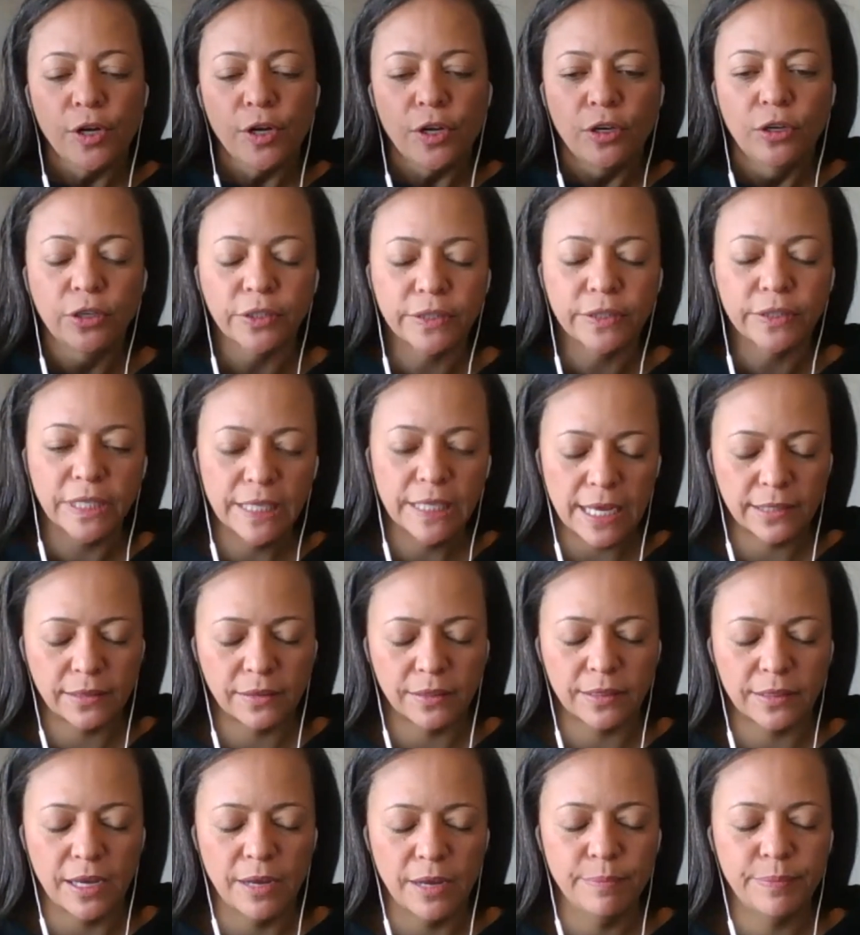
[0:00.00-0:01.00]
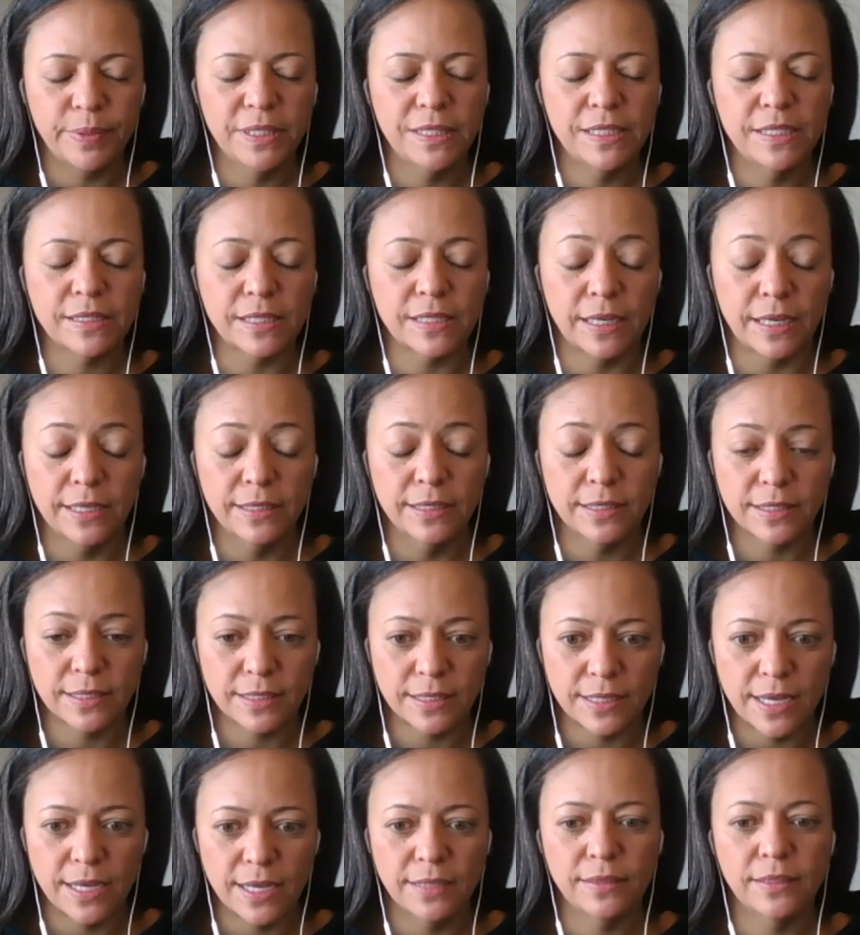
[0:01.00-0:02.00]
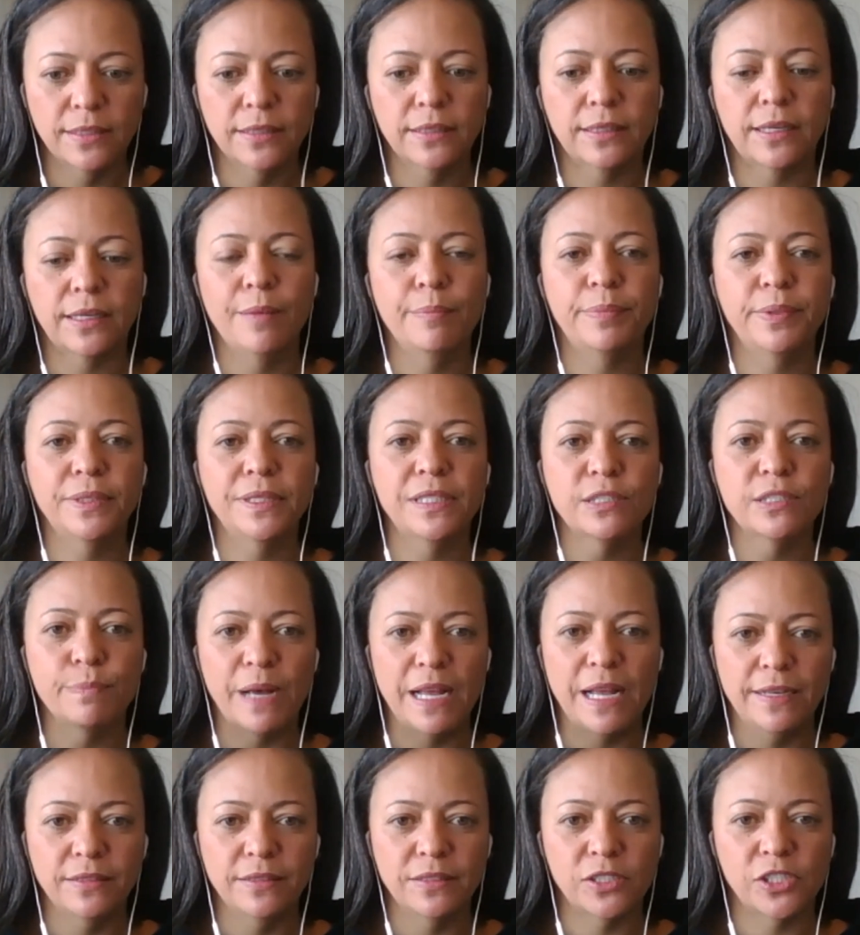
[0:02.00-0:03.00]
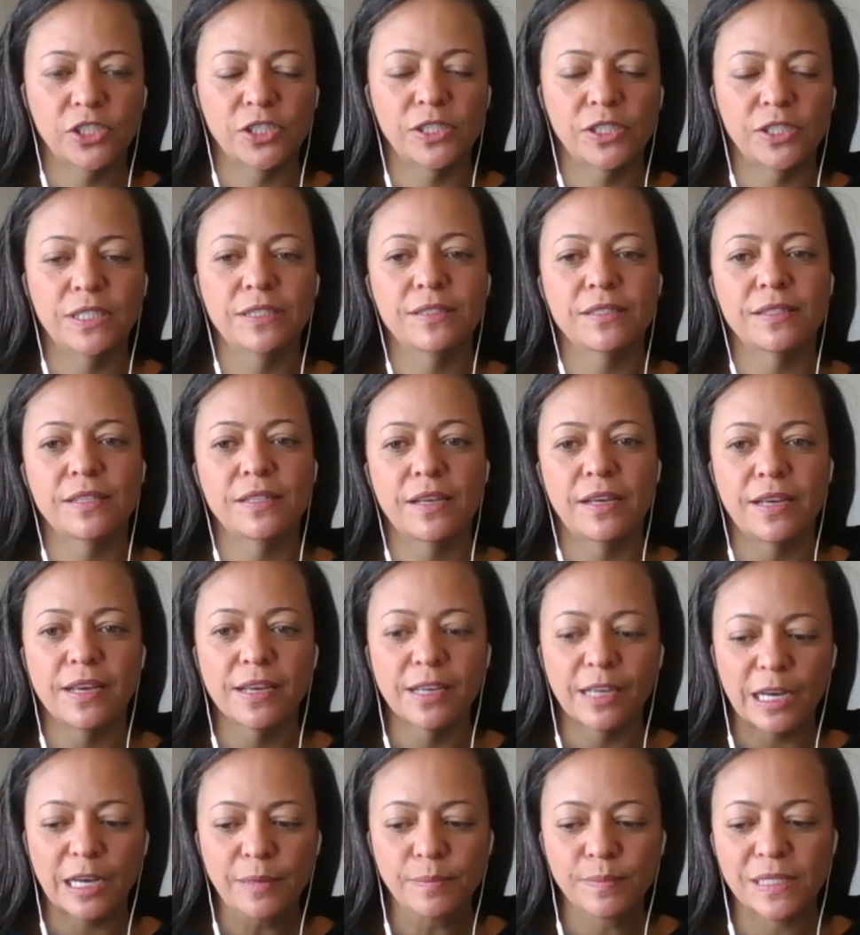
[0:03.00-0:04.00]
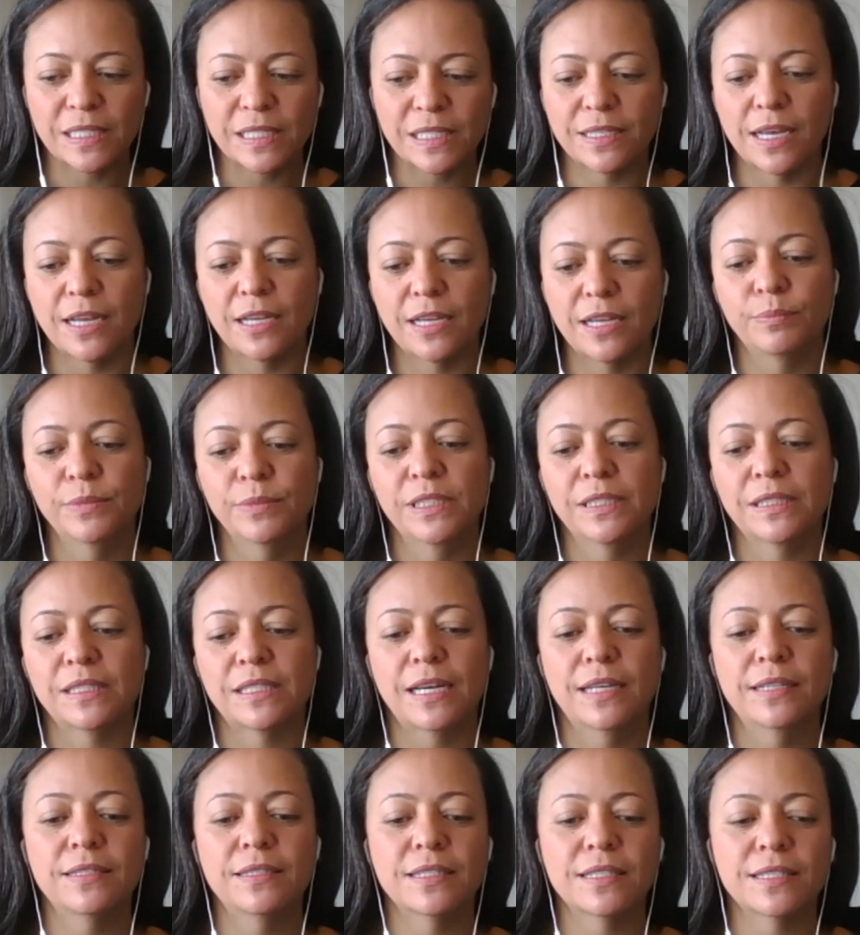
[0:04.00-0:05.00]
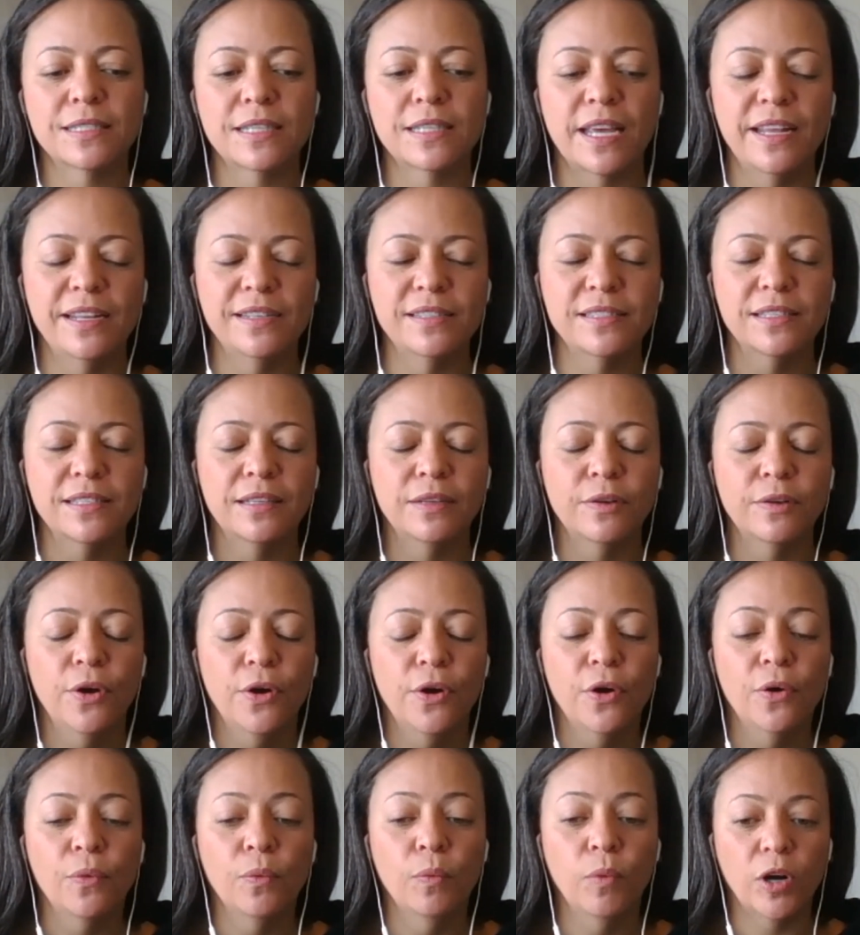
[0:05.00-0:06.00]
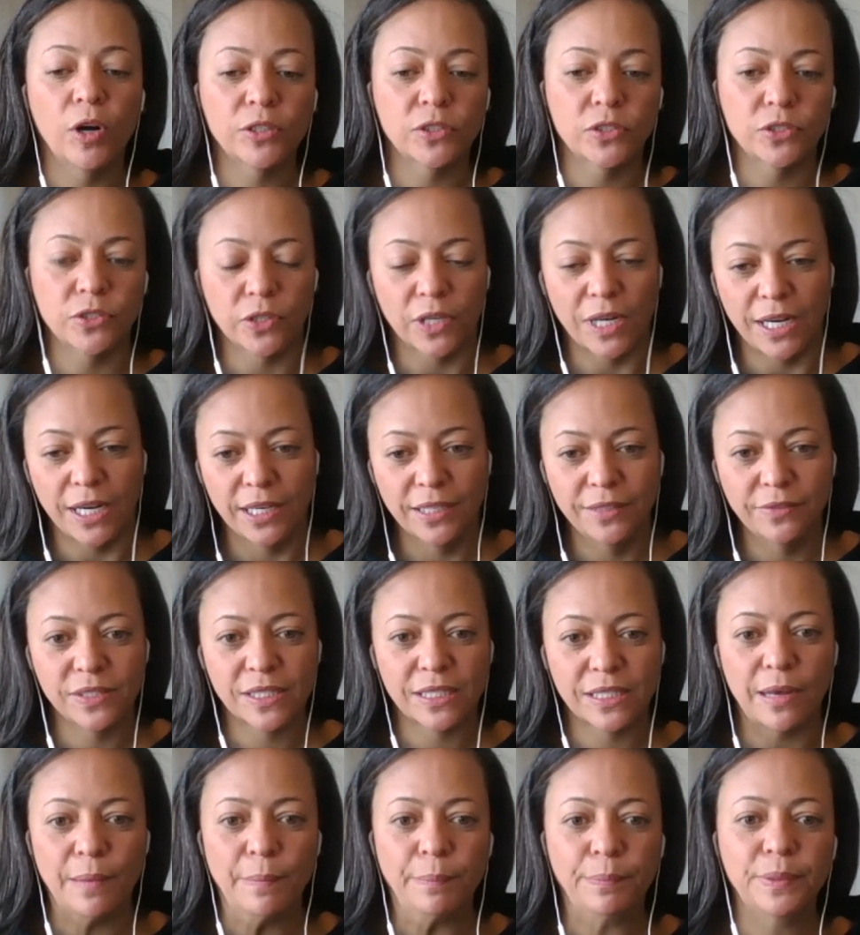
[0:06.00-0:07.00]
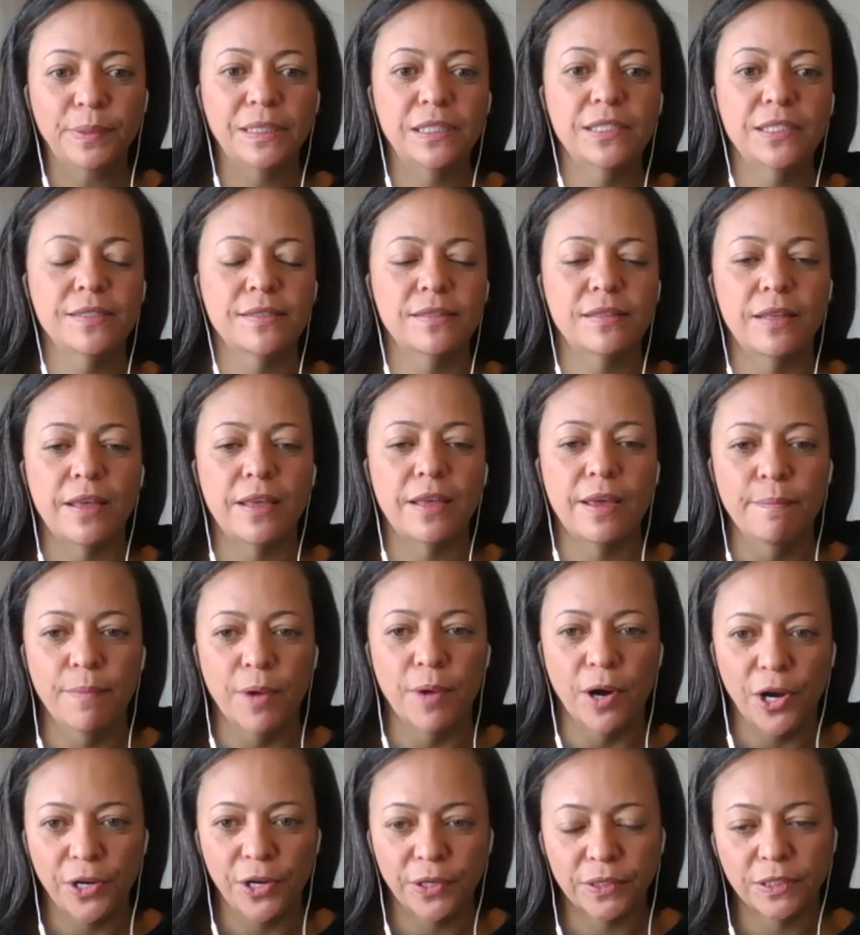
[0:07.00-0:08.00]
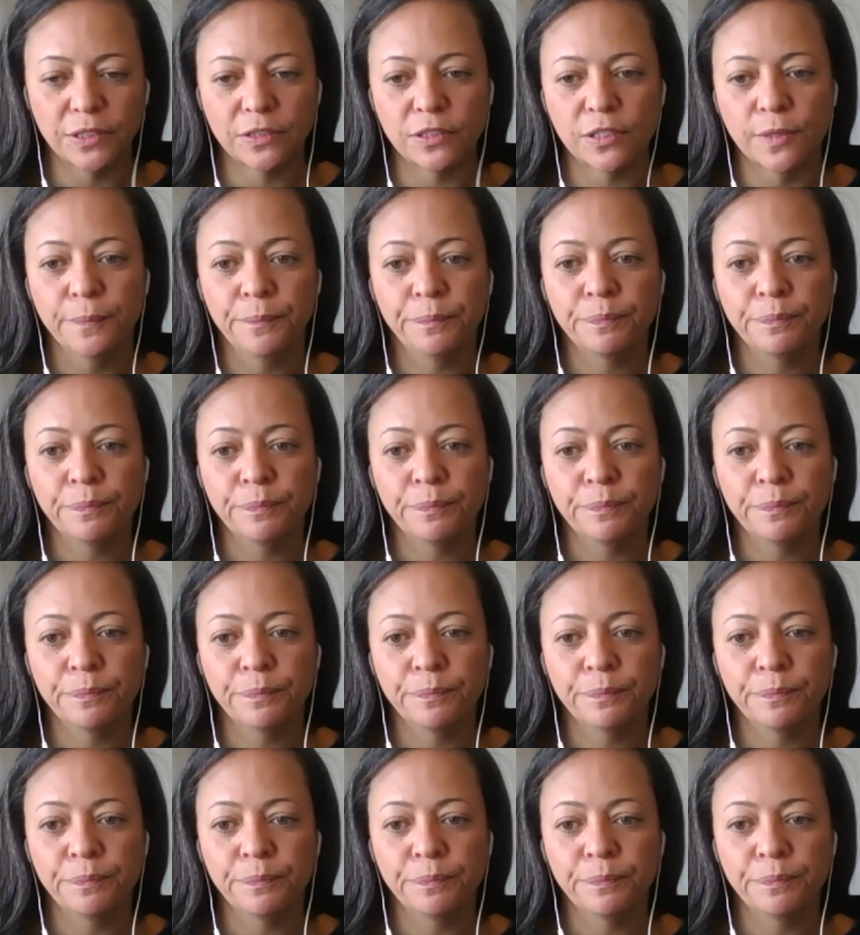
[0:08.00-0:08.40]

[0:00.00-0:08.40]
looking at the companies and understanding companies' balance sheets, their income statements, understanding what drives companies, their market,